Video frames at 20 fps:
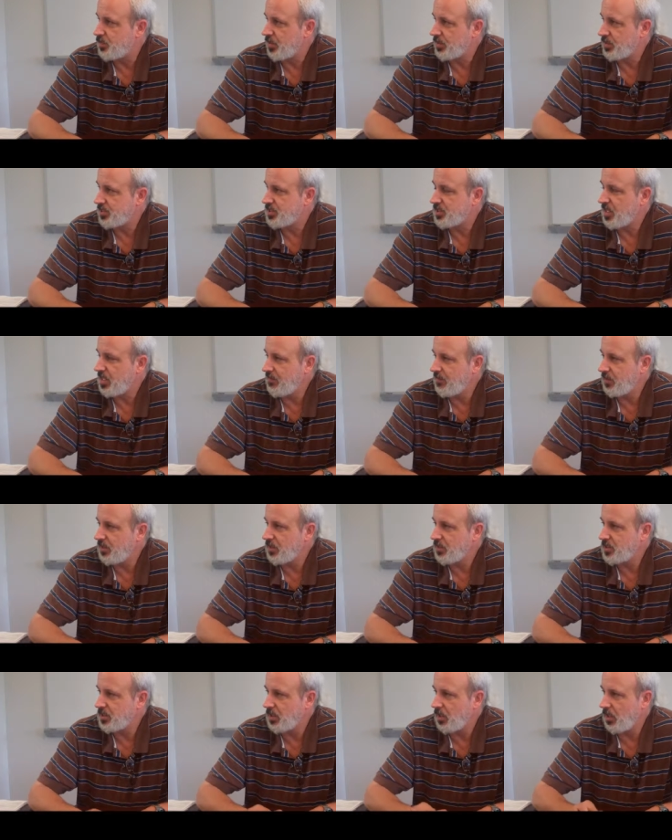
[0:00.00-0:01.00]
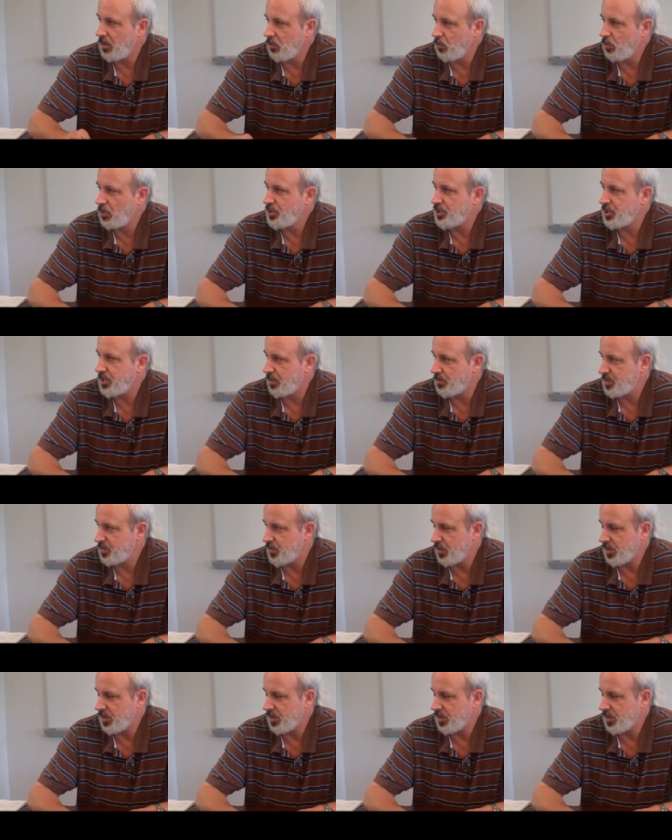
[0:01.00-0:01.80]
but the savings on wood chips,